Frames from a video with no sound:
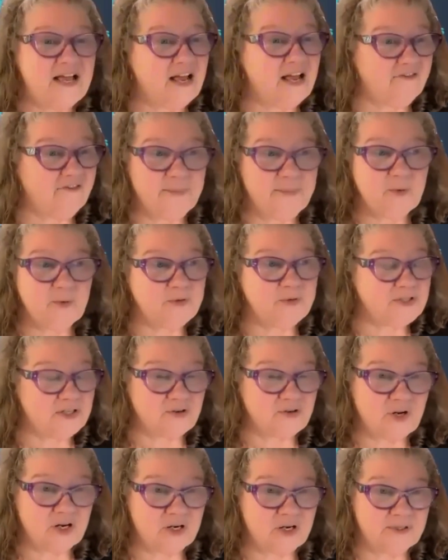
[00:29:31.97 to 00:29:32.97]
yeah, everybody
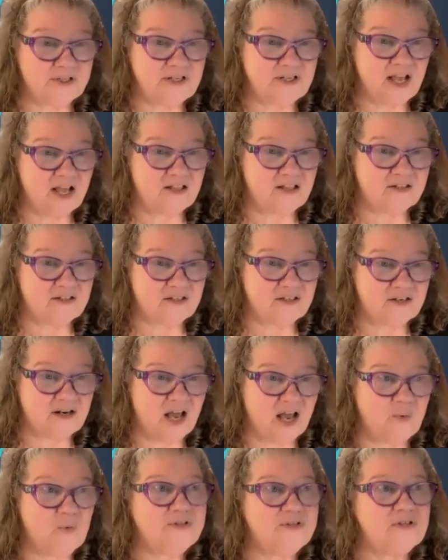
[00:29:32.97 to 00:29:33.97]
was incredibly
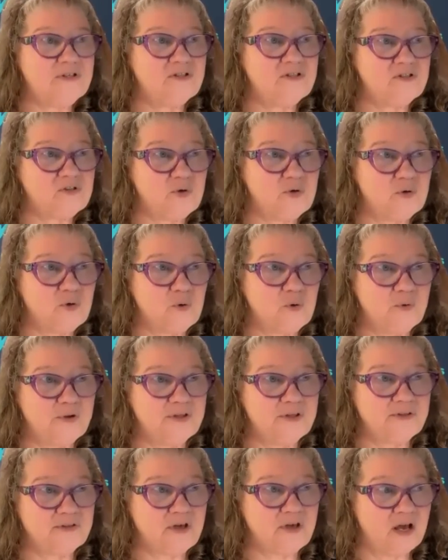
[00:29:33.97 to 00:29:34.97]
talented. I was in school
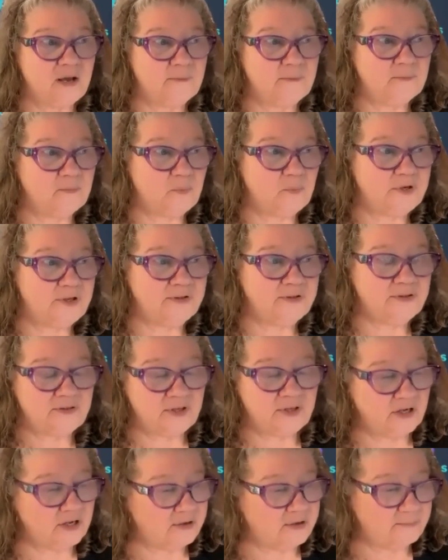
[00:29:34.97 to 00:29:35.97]
with
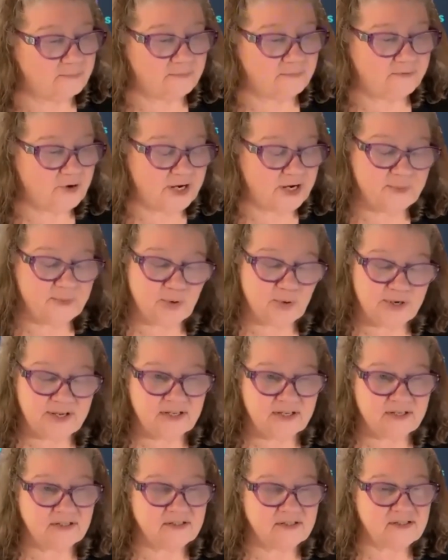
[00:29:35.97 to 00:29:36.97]
Freddie
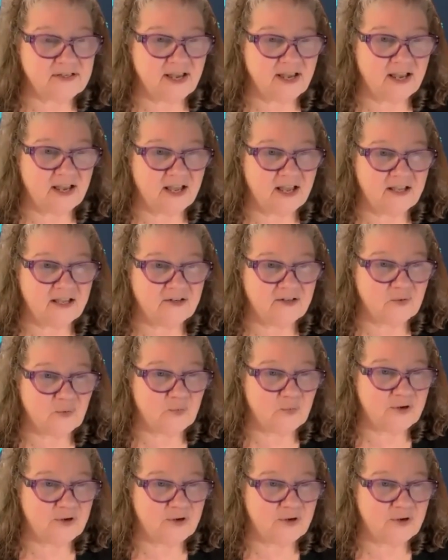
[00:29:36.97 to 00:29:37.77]
Prinz and